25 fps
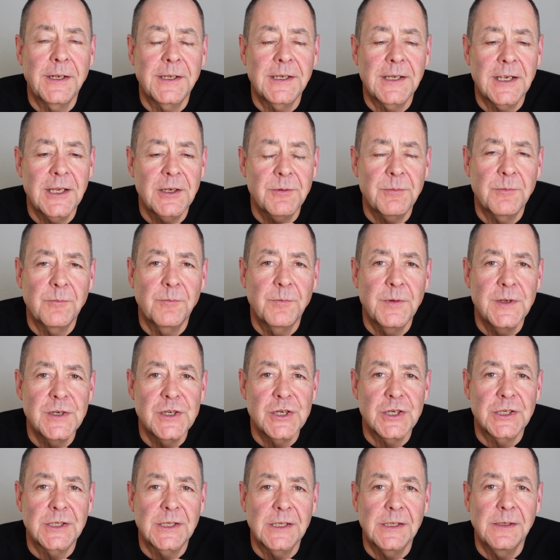engagement
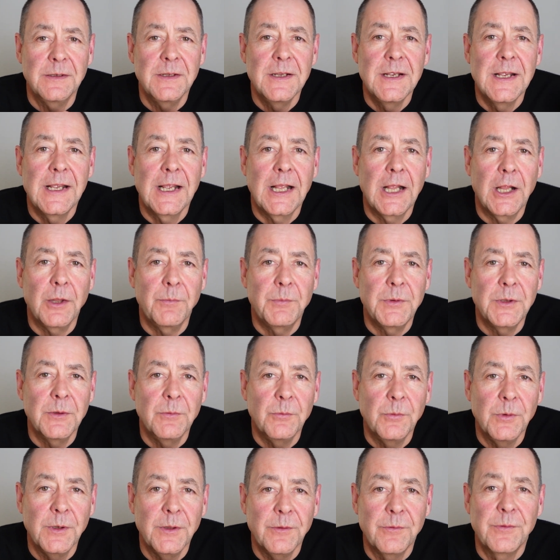feature can help you
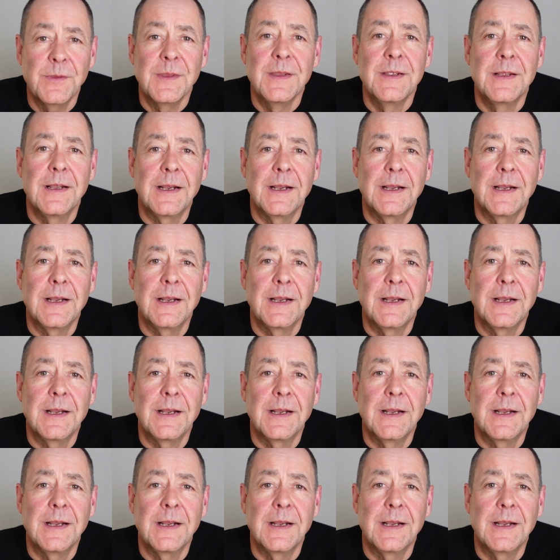with